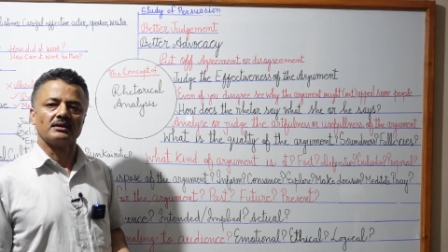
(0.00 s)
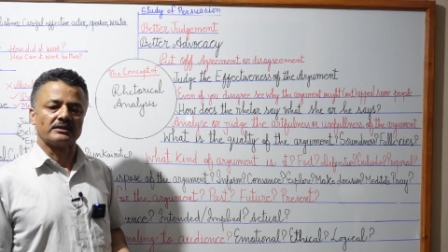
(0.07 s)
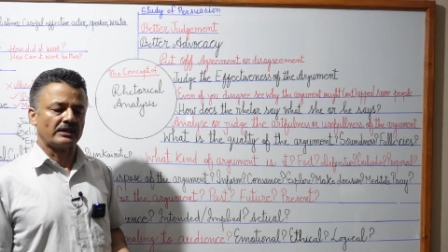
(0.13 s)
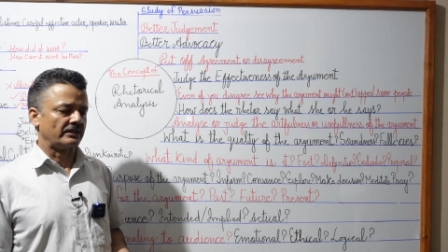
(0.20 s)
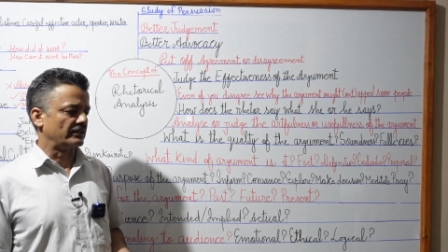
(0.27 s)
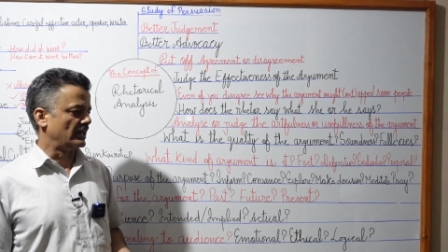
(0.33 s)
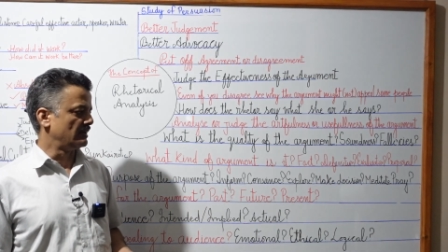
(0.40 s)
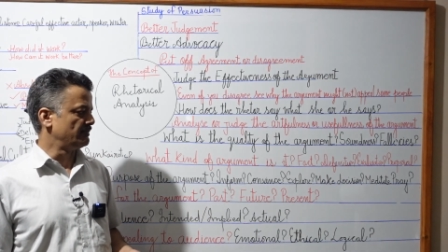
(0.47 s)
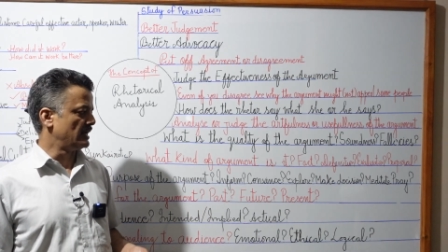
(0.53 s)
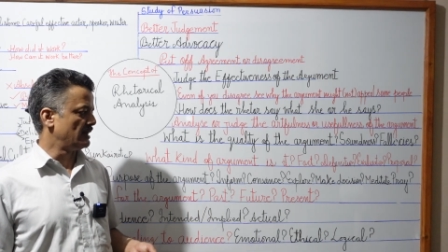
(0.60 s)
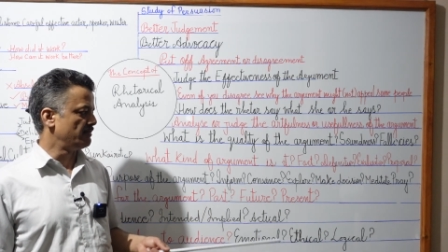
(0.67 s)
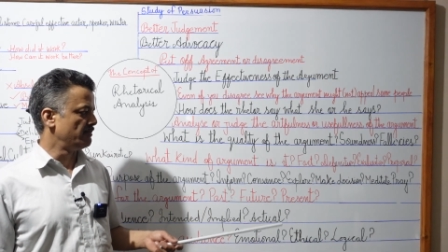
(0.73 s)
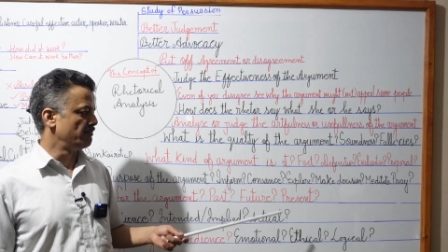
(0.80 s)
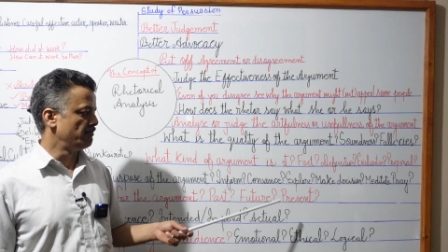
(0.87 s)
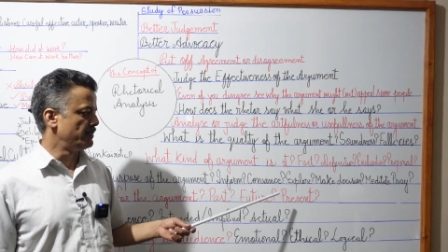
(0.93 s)
then they may
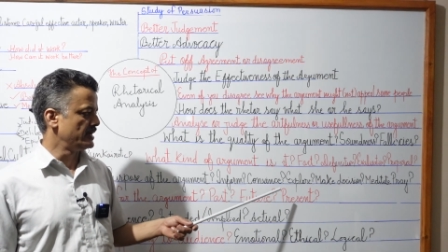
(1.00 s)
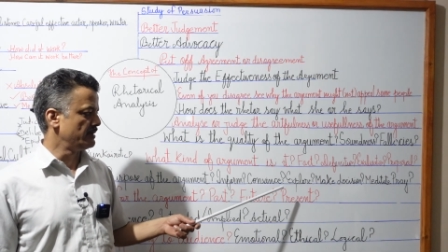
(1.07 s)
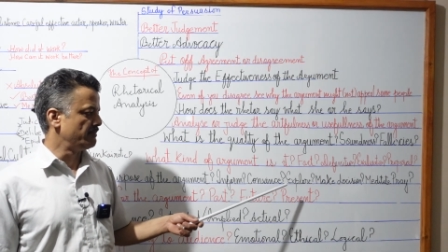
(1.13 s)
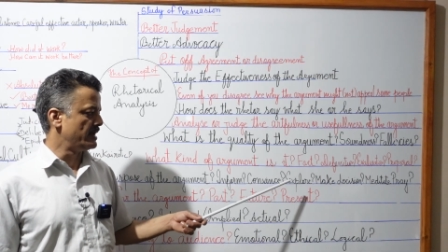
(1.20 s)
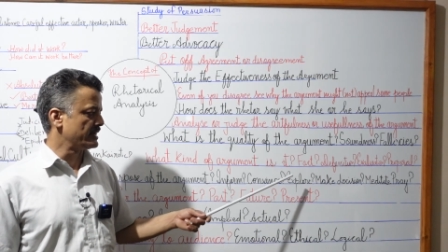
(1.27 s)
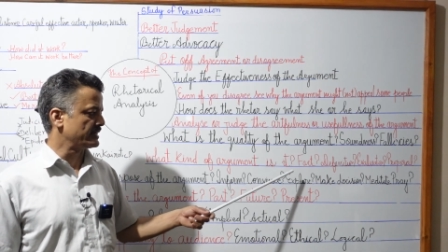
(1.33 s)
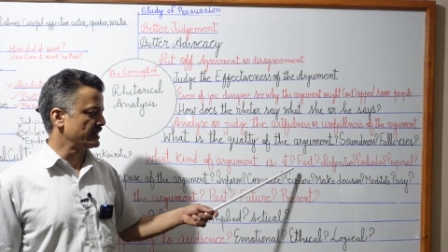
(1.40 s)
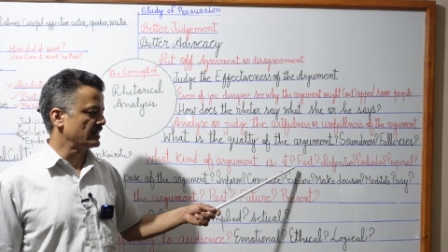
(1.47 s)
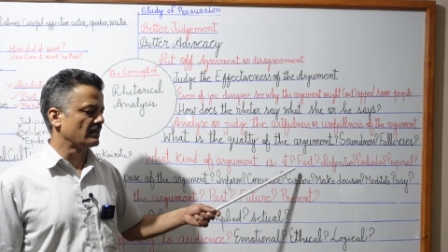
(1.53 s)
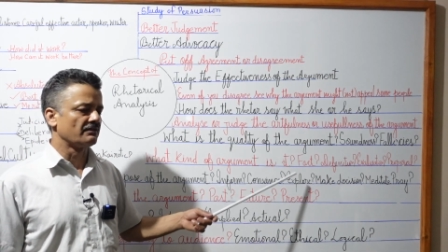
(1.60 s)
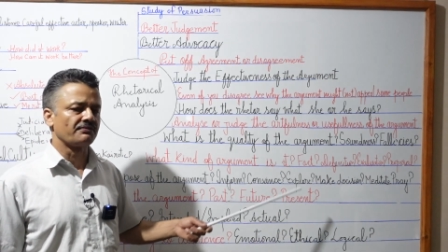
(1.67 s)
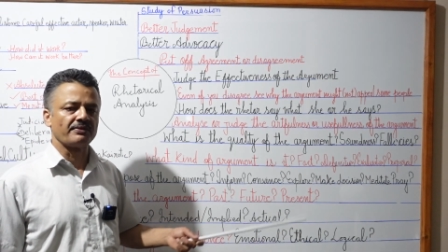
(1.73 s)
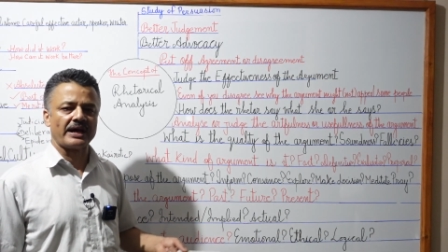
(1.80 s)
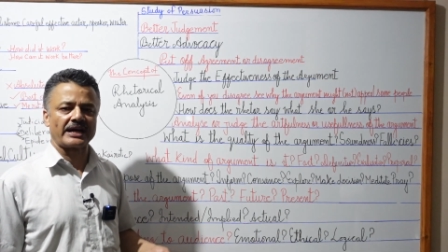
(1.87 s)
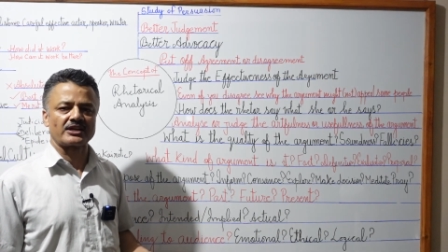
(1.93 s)
be making a
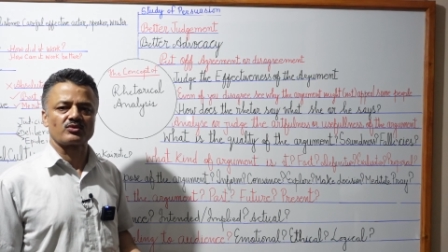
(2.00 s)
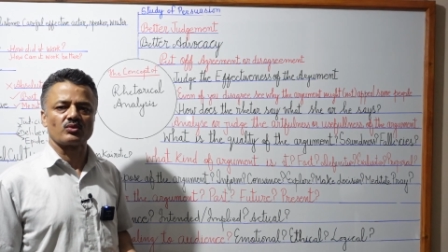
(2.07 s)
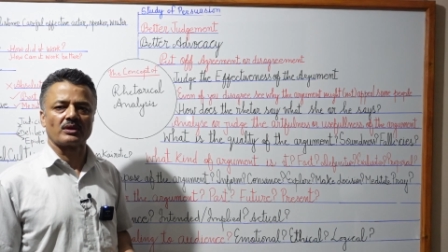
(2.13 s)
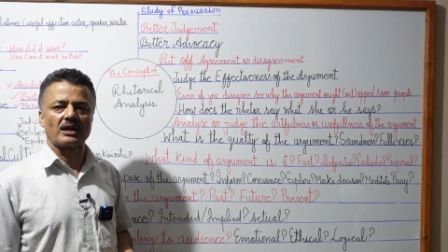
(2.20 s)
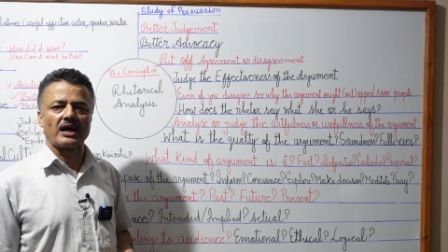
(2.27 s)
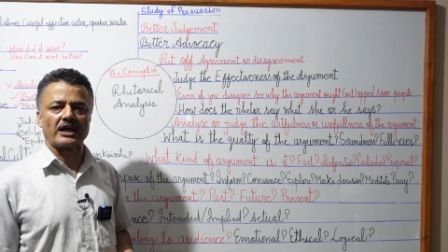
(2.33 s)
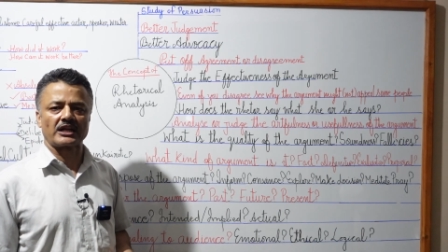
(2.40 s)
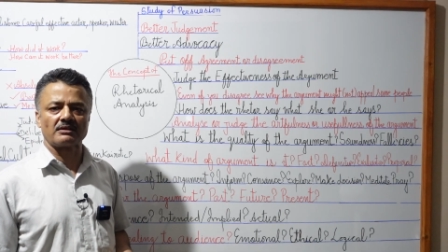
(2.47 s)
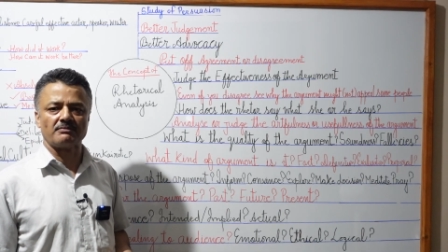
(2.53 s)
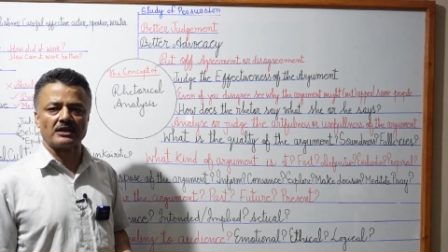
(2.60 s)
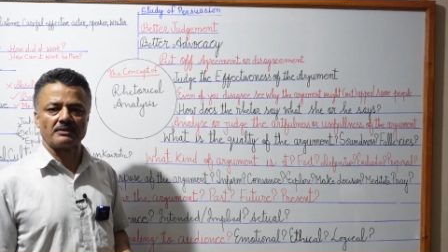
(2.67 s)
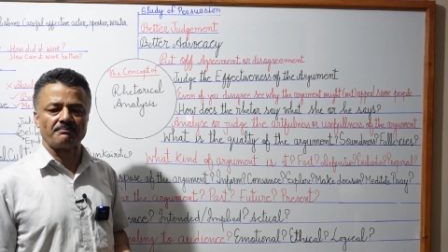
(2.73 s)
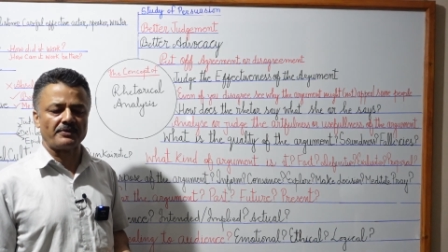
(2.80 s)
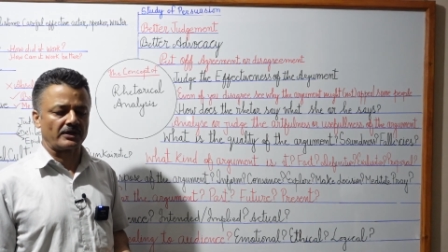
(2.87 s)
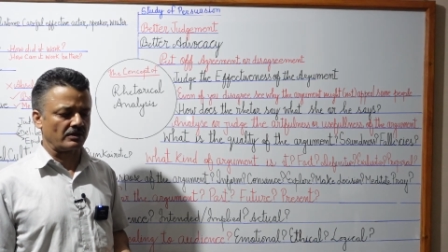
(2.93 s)
factual
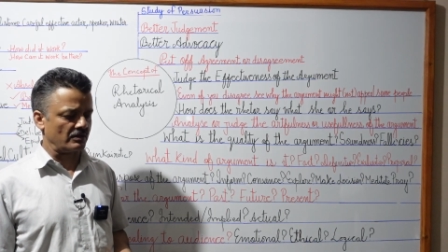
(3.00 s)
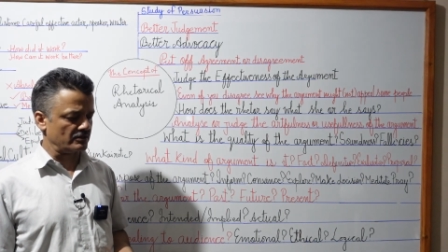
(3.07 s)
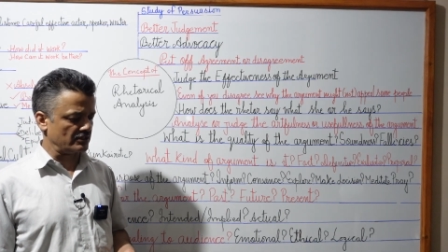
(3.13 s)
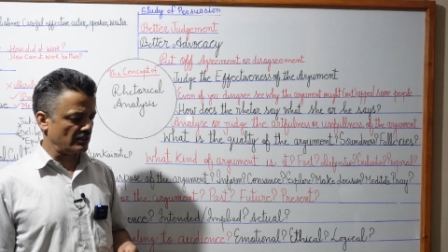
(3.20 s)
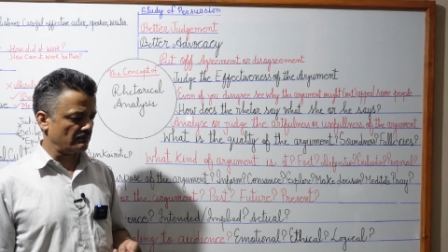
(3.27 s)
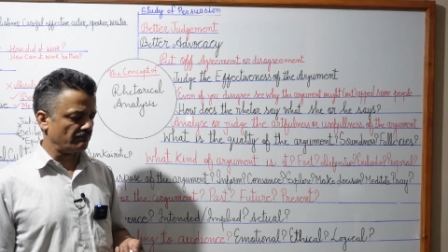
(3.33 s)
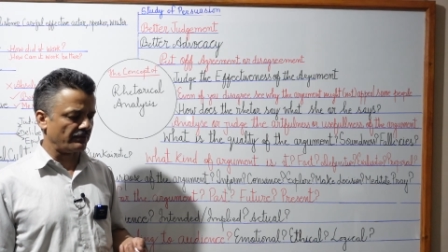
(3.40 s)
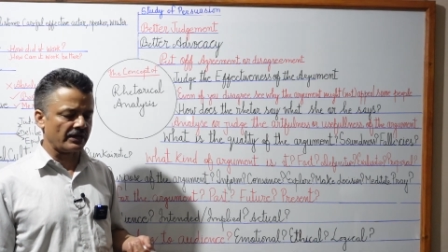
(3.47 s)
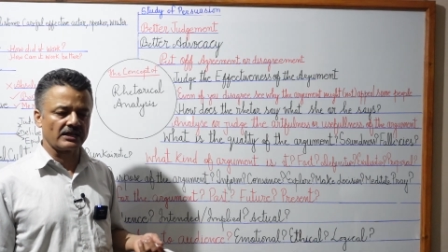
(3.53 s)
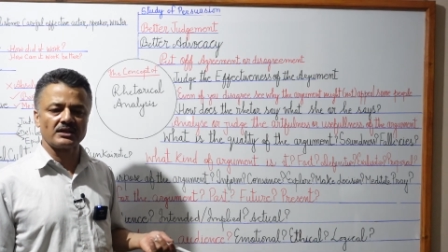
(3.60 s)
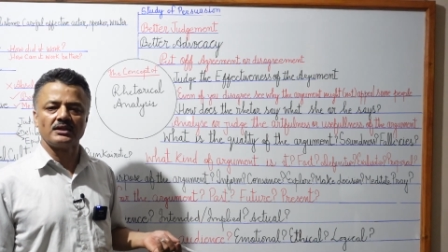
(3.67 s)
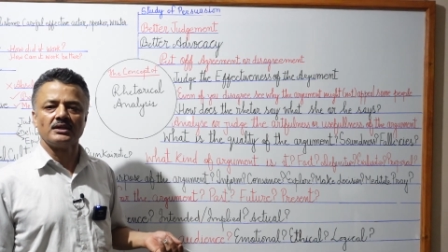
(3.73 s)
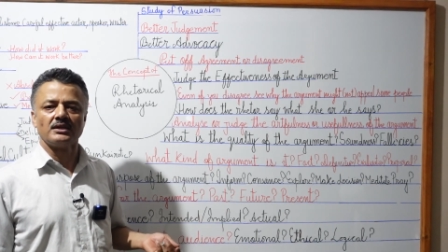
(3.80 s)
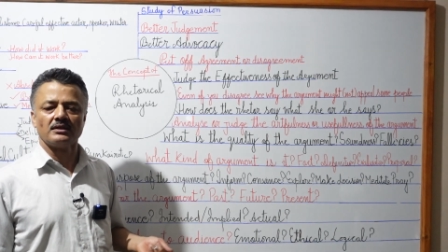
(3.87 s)
argument because they bring